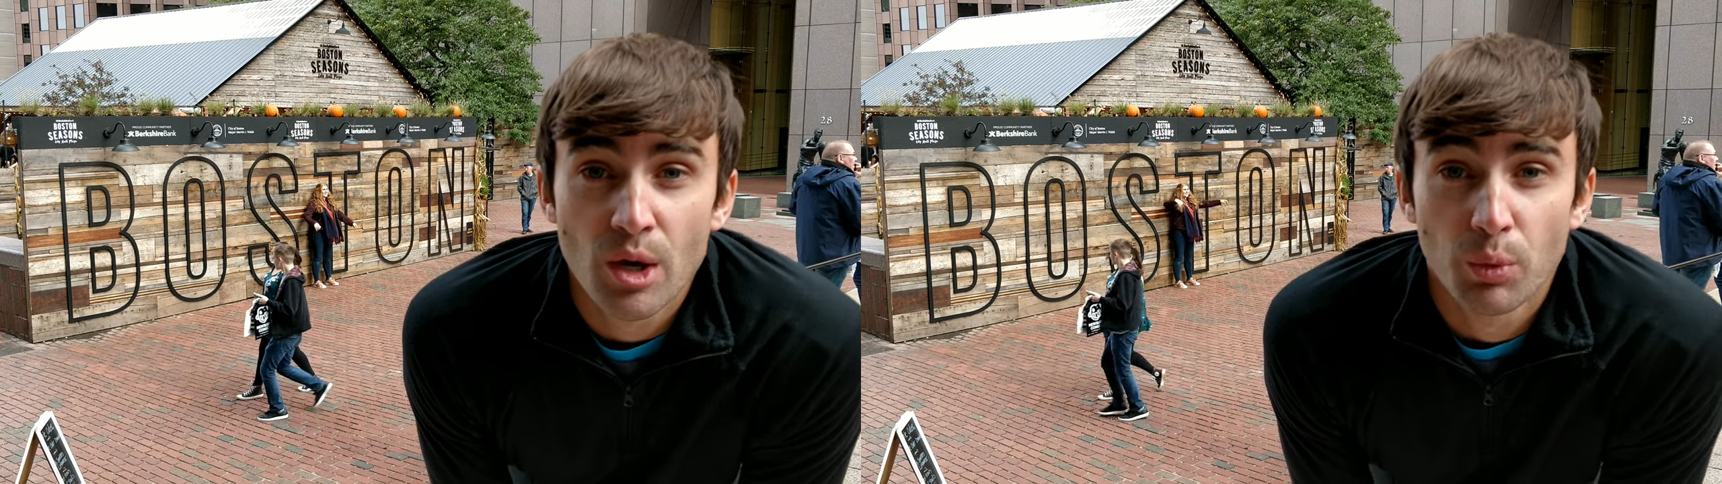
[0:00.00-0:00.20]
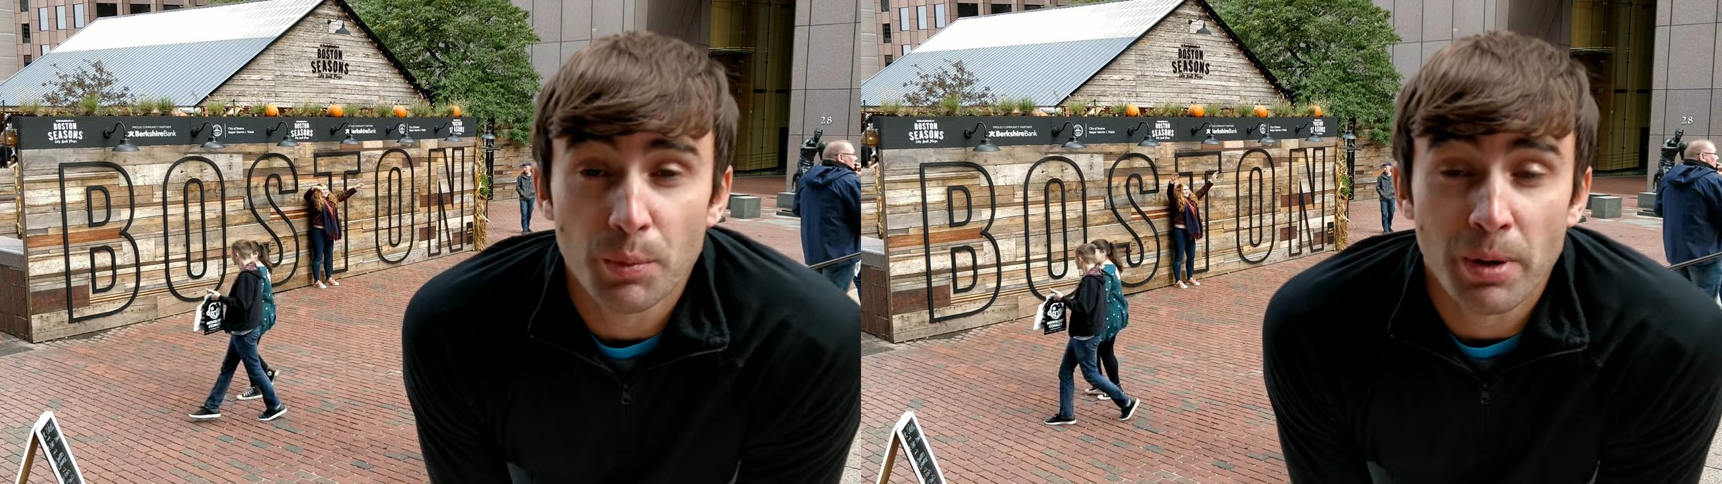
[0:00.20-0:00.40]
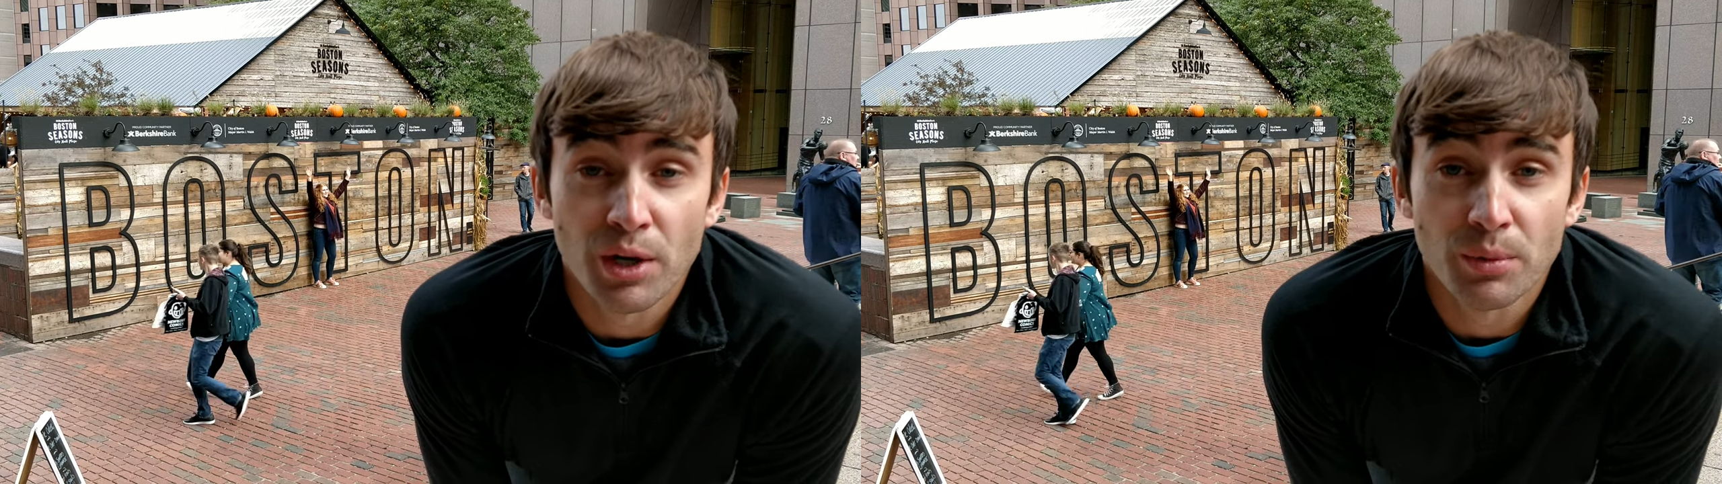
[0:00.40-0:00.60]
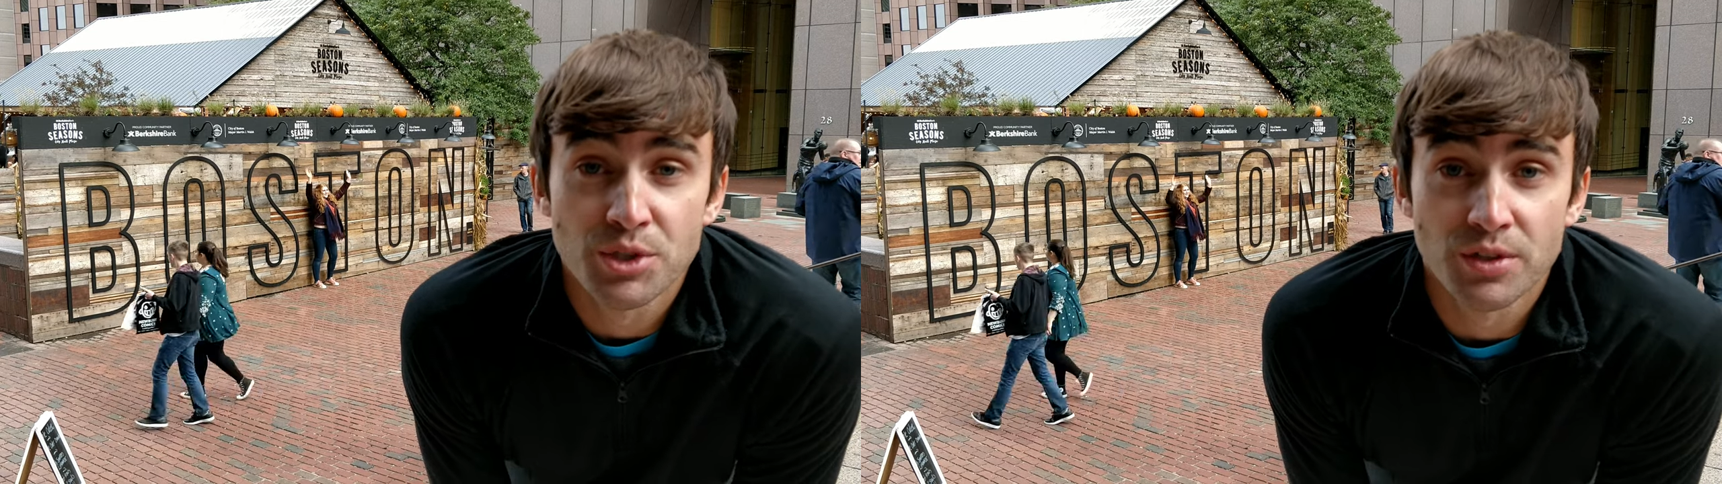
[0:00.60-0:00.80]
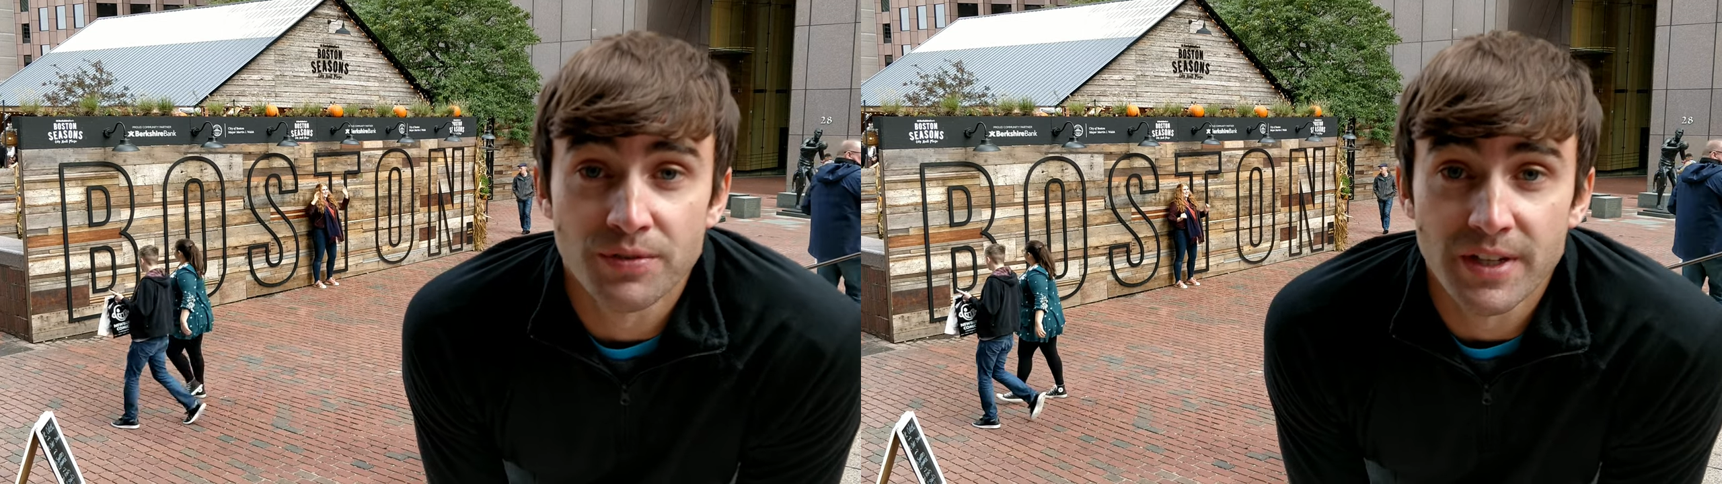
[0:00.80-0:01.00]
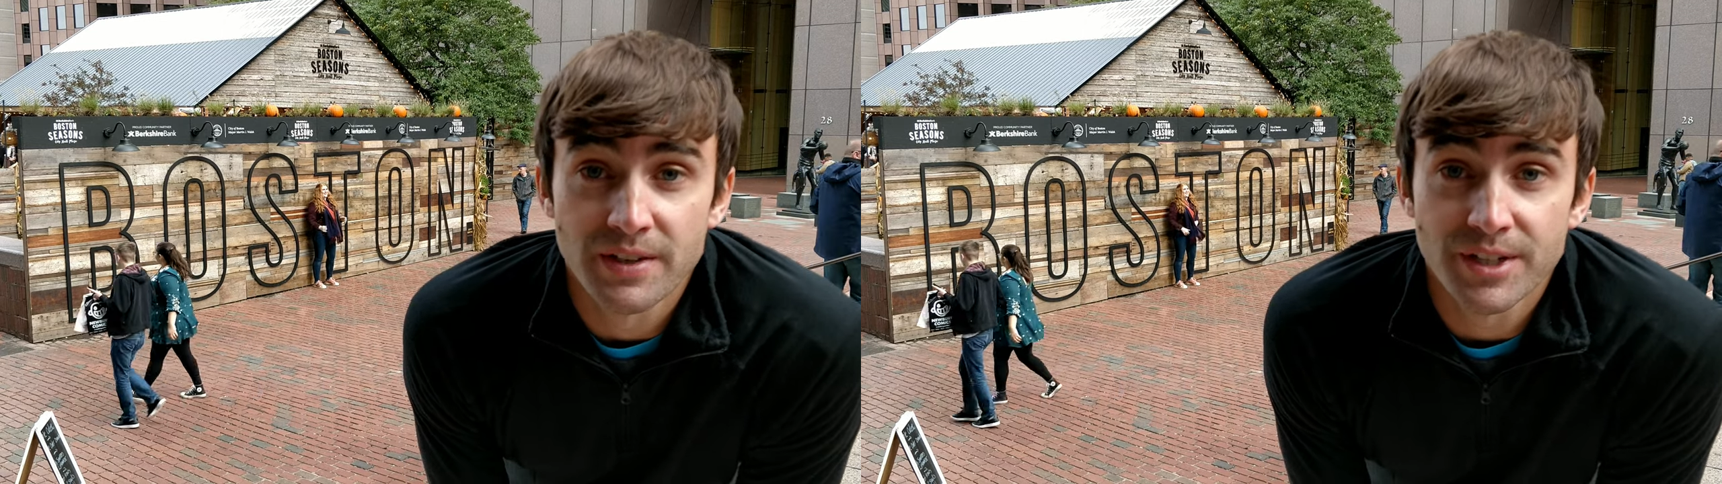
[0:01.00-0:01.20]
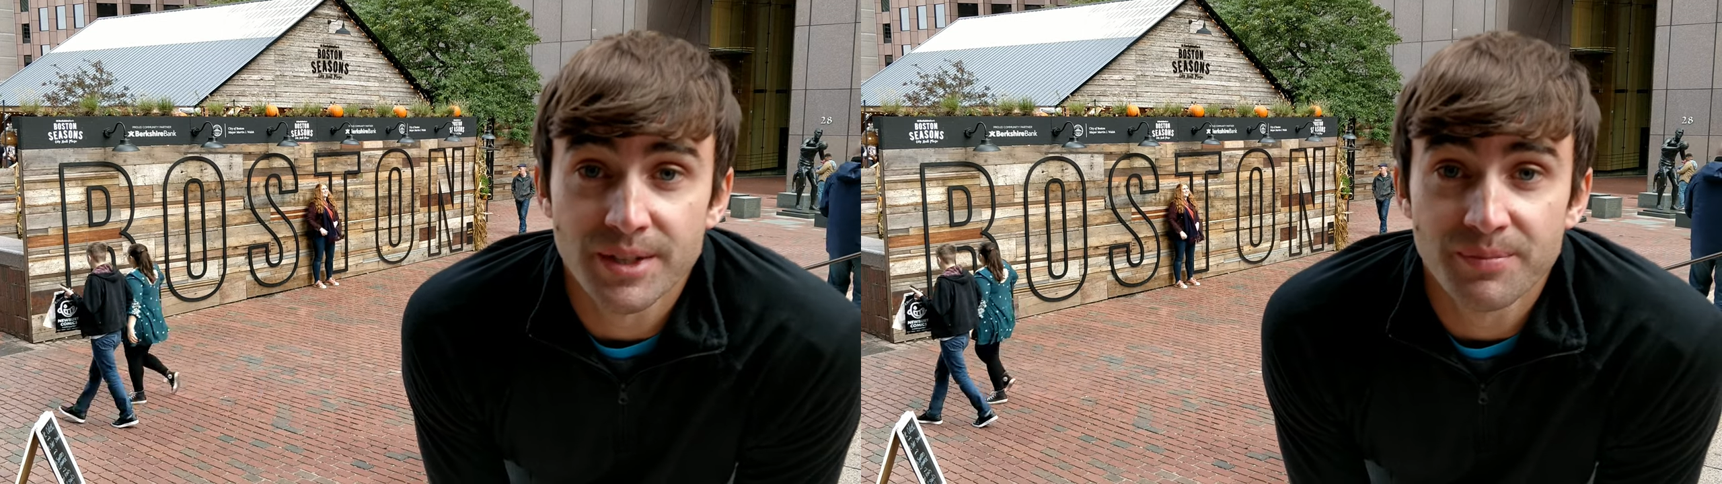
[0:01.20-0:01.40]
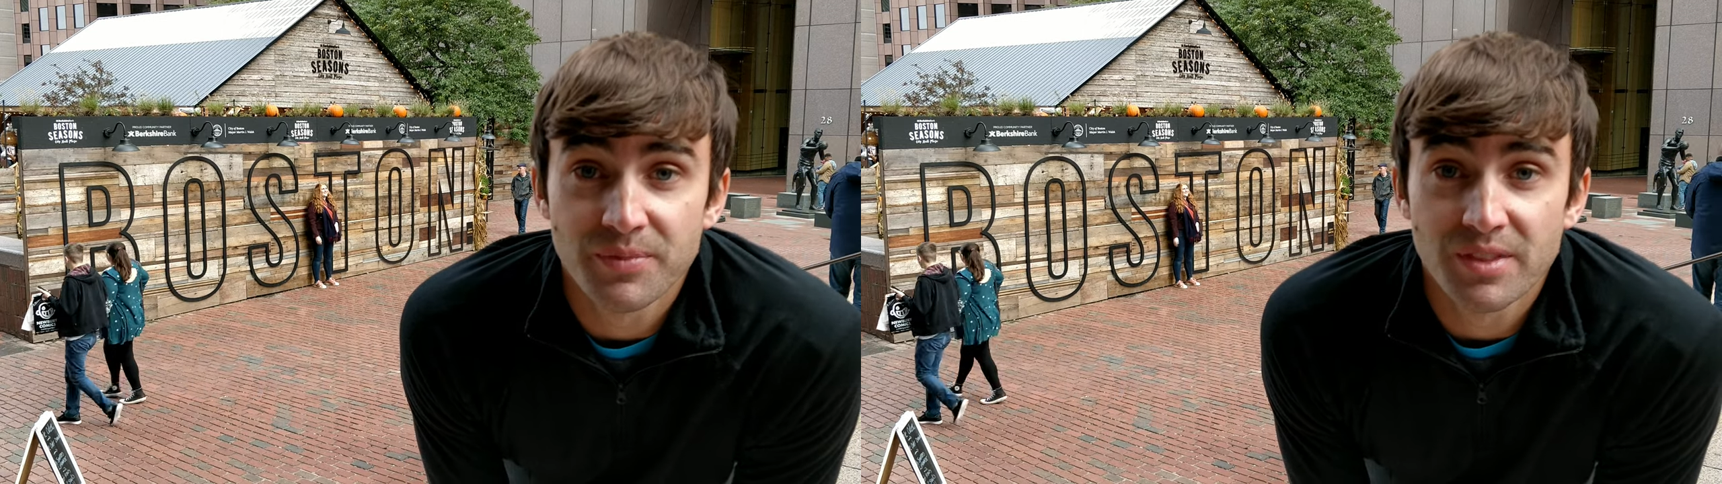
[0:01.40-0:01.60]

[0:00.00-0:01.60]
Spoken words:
What part was your favorite?